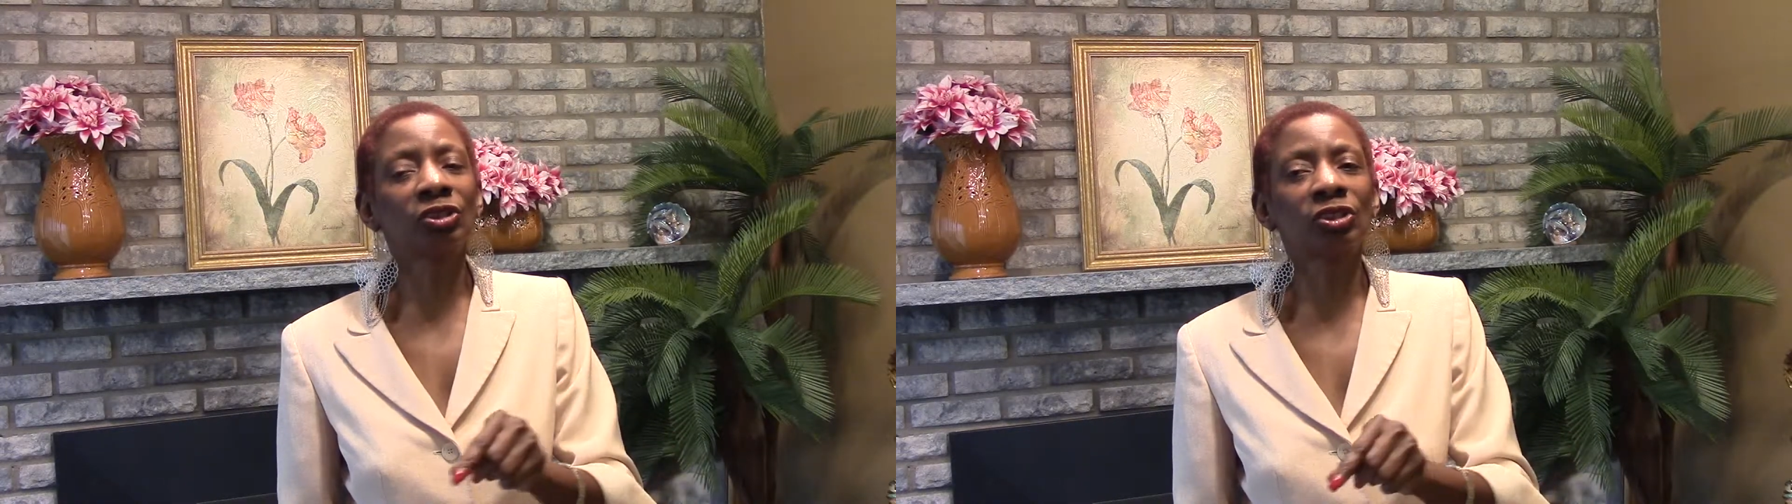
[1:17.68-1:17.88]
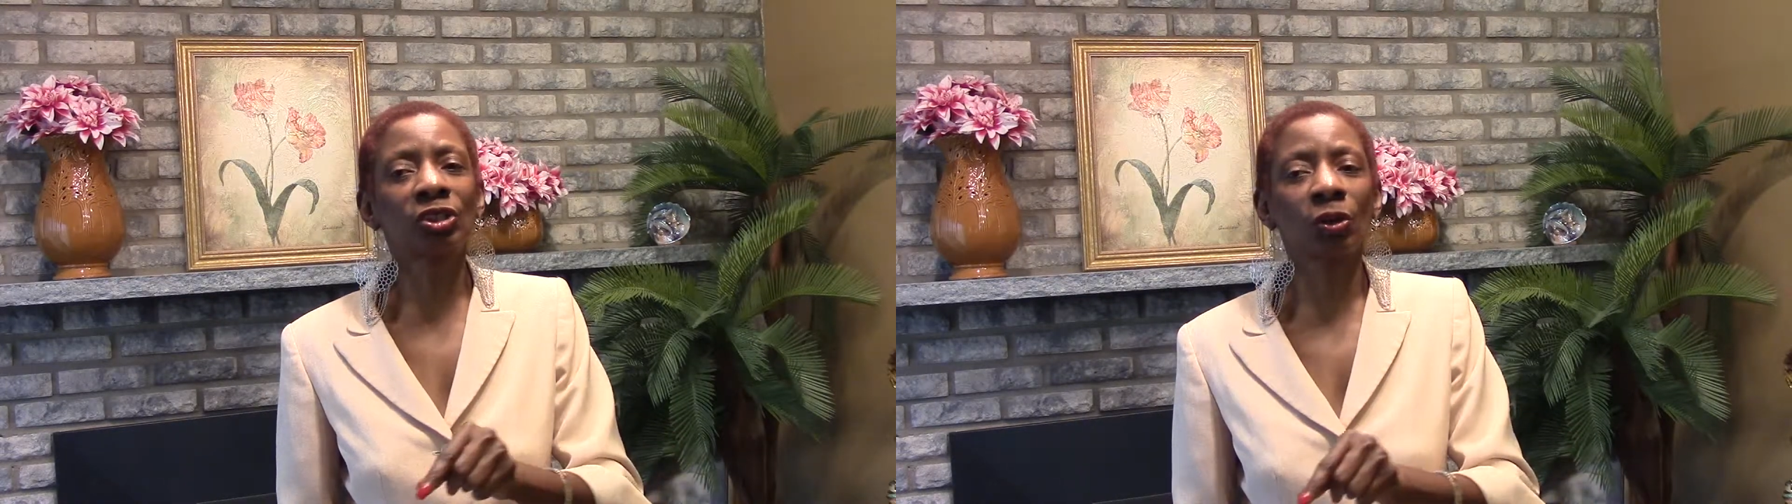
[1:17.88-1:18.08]

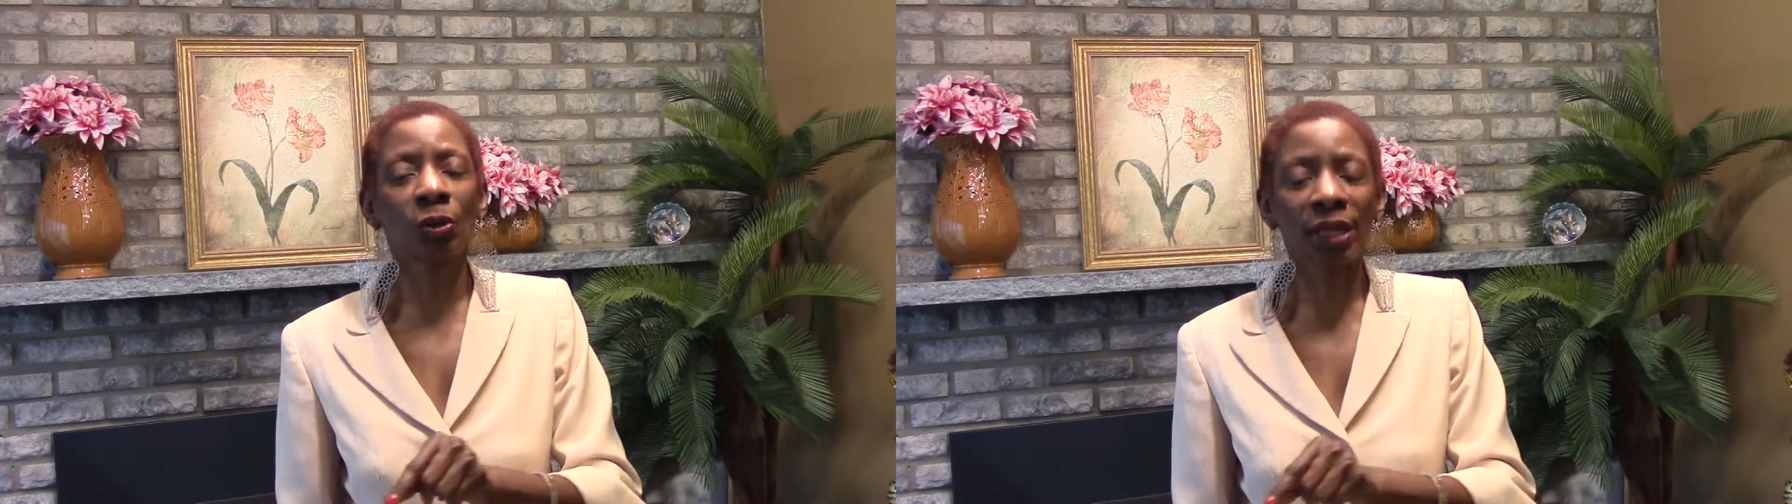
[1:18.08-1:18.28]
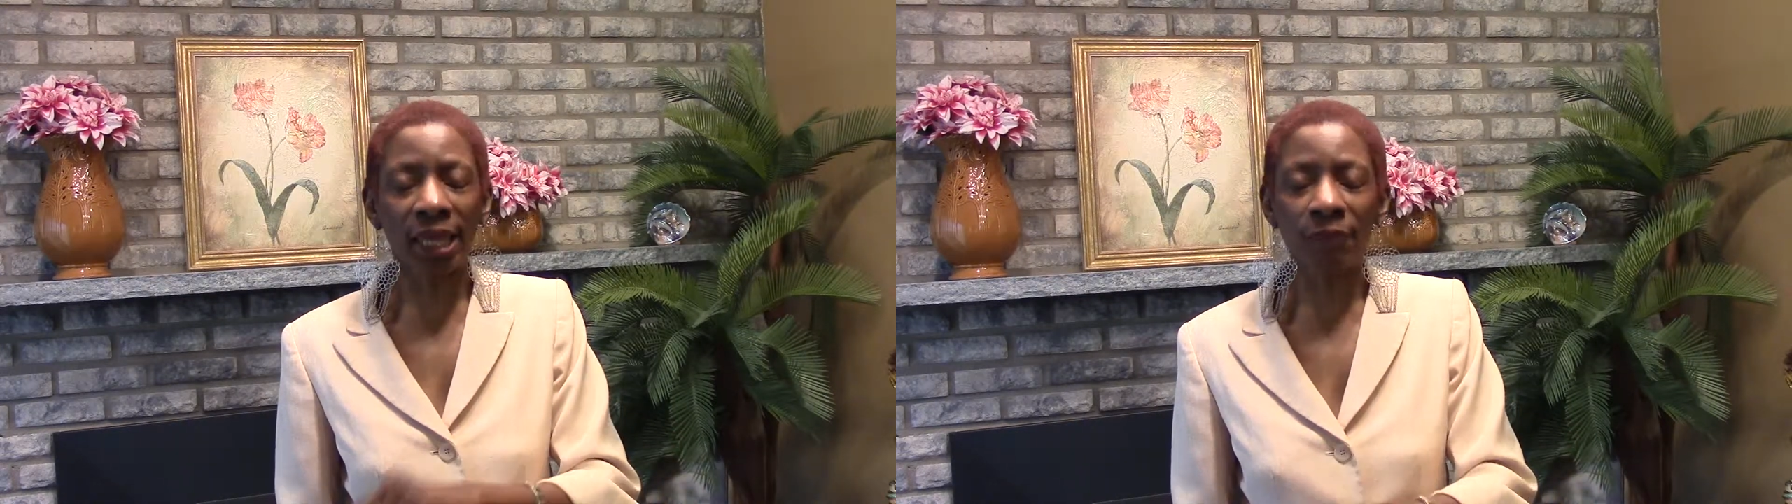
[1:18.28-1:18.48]

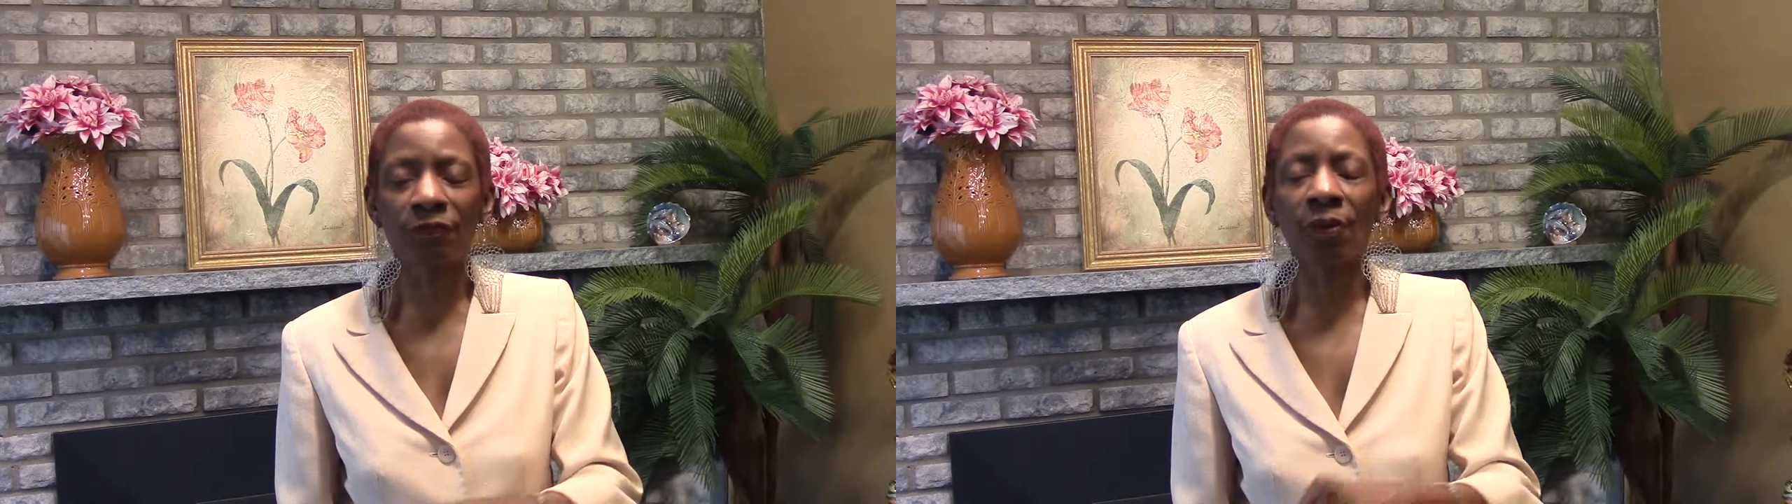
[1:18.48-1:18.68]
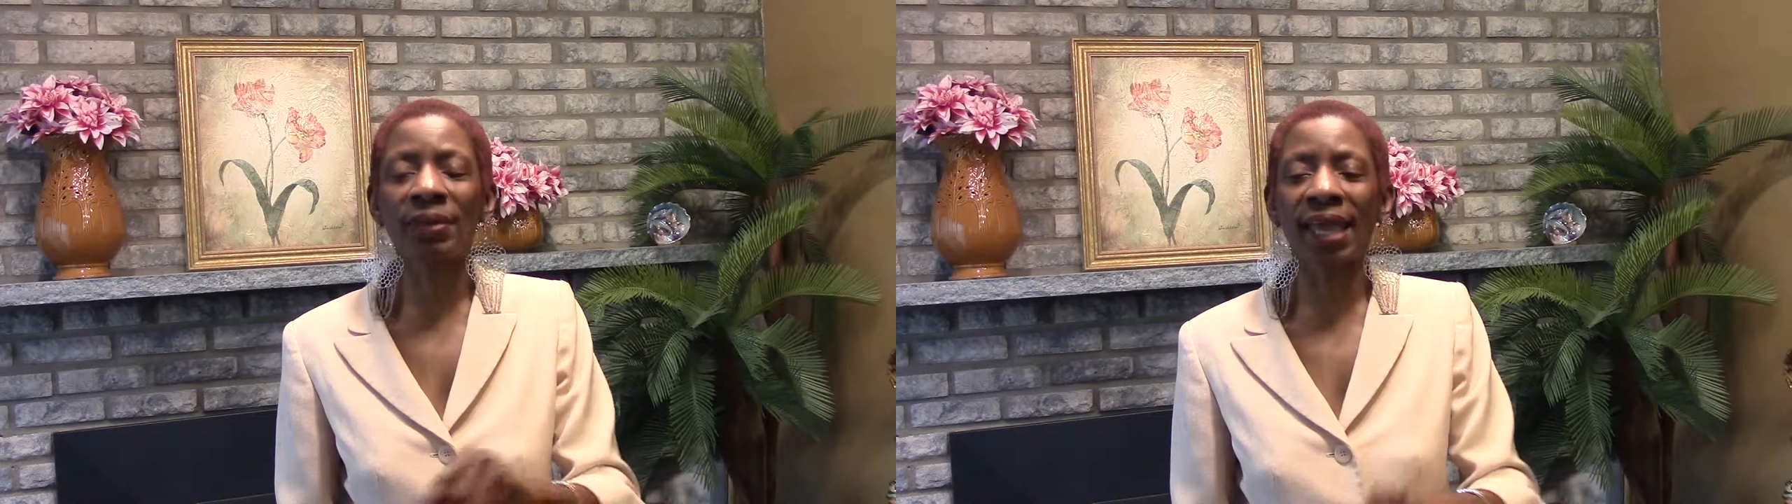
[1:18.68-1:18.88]
To keep
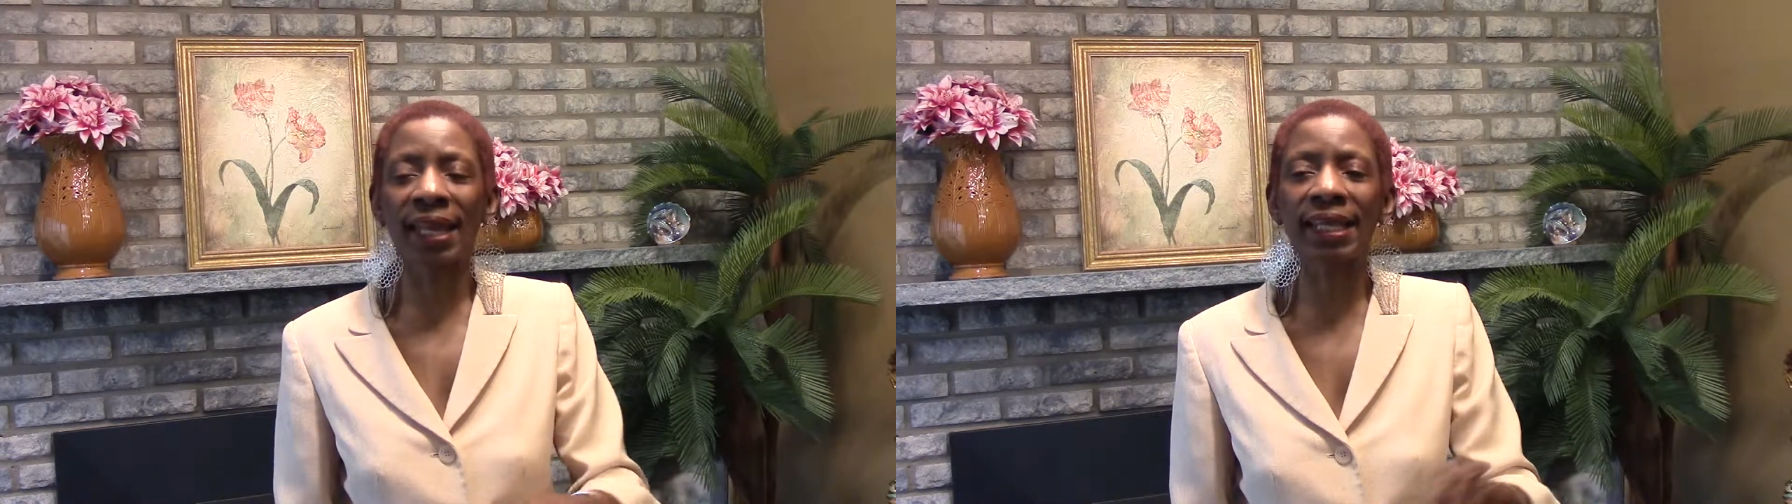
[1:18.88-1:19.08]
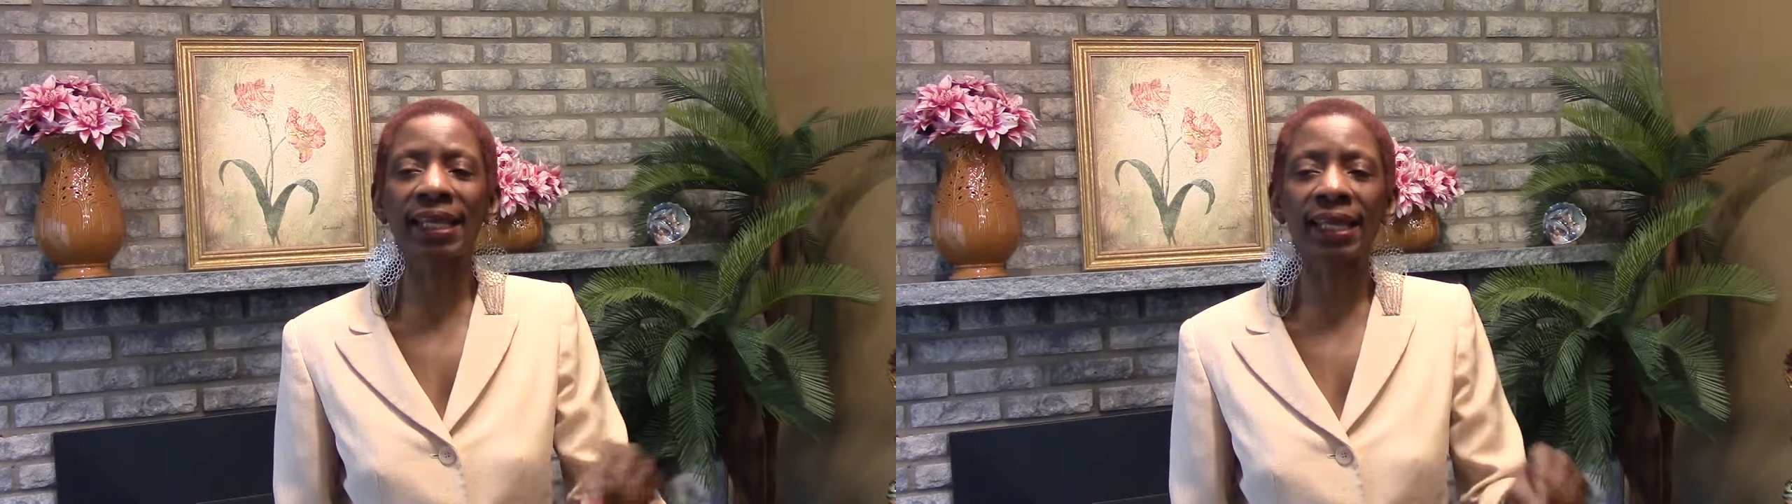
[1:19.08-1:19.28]
from
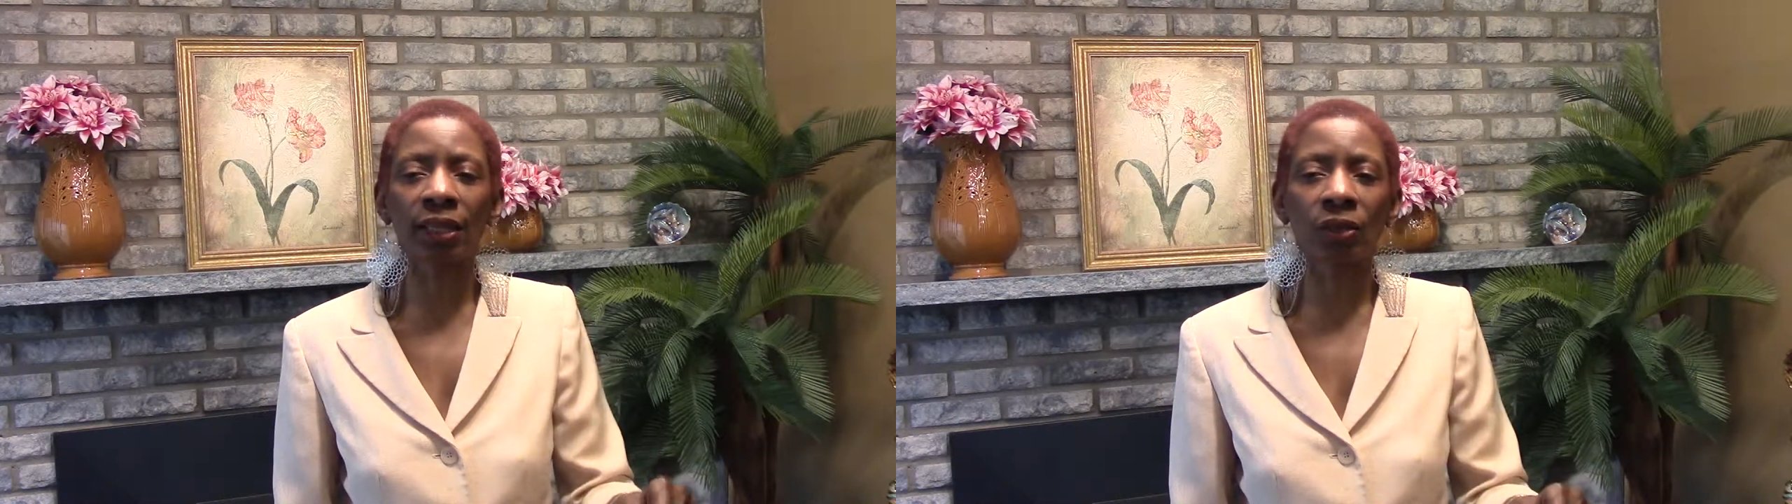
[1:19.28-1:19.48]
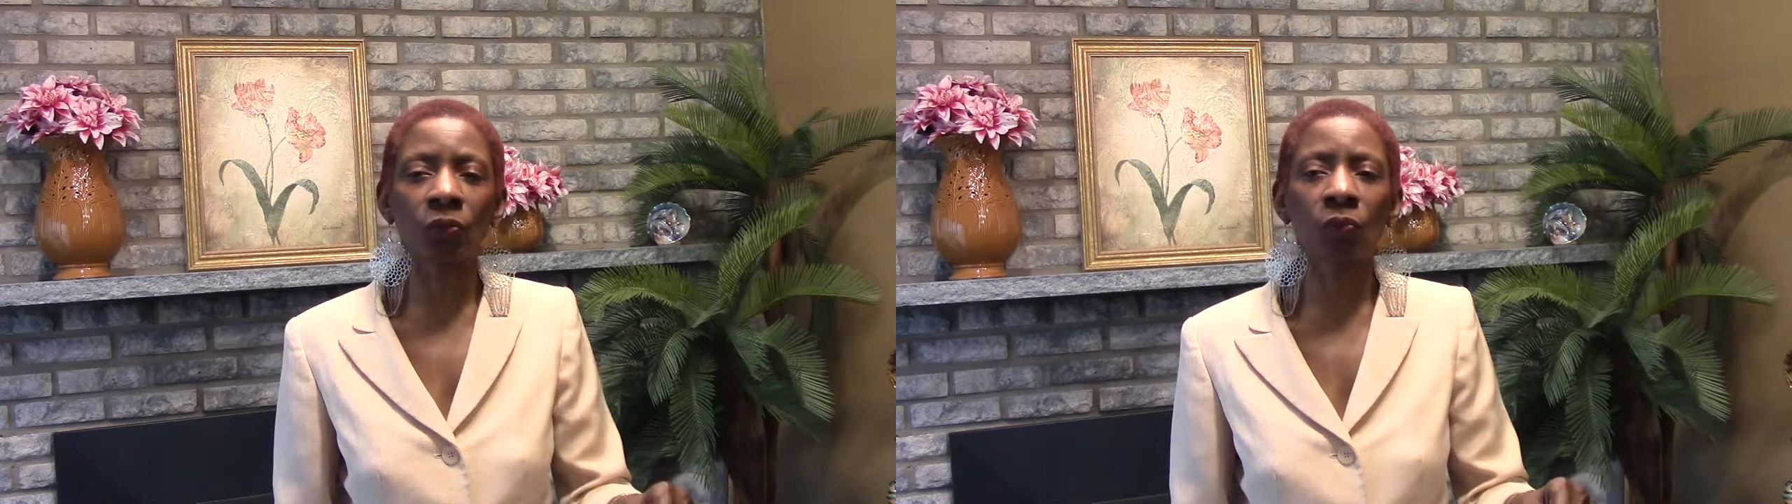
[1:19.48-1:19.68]
getting
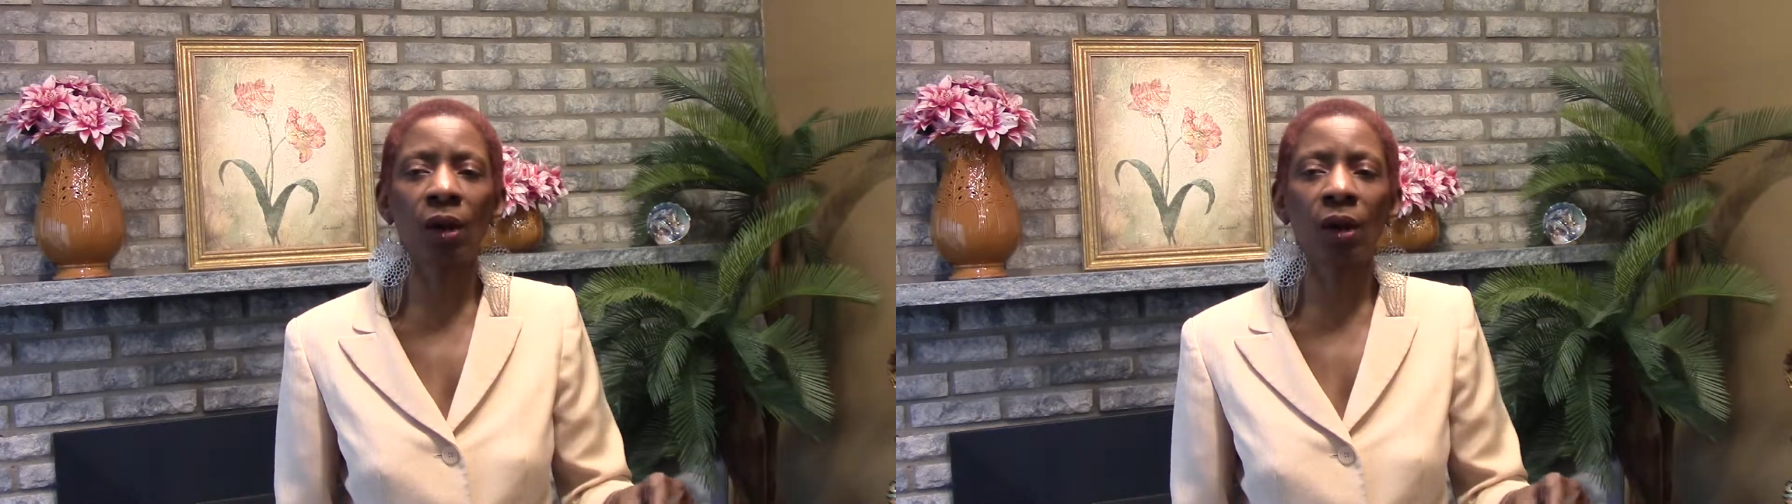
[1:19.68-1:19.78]
killed.